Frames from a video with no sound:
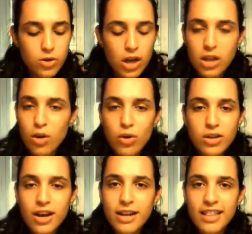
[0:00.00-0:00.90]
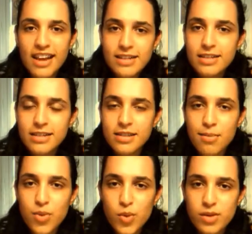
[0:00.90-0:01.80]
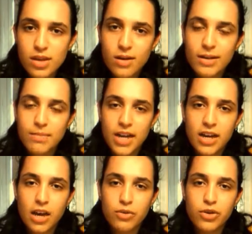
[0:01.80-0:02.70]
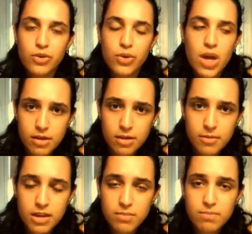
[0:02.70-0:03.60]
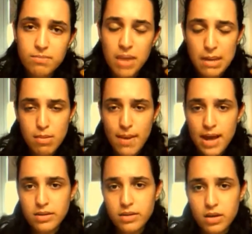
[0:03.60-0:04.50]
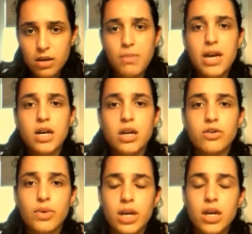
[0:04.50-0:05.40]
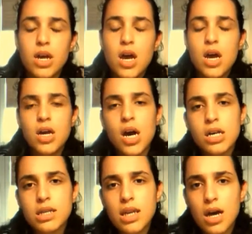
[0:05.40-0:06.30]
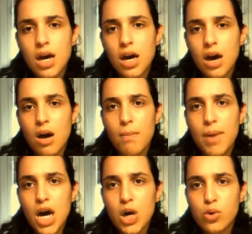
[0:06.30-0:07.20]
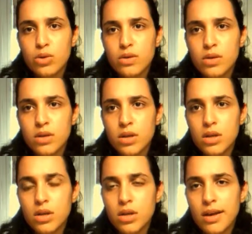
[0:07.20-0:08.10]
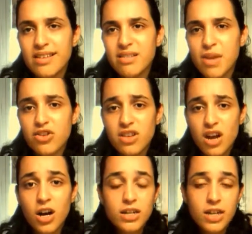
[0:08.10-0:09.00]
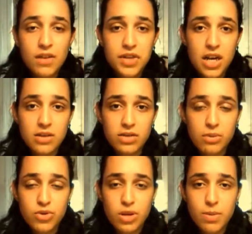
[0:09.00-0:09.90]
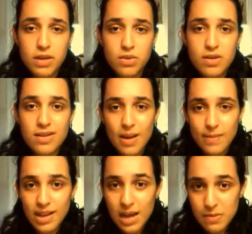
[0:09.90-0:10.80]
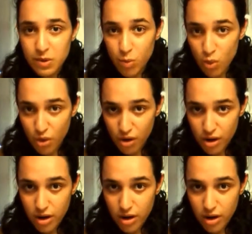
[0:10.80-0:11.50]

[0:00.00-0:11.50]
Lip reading: a whole lot less than books in my country do, because paperbacks in my country cost about as much as a hardcover does in the Book Depository, sometimes more.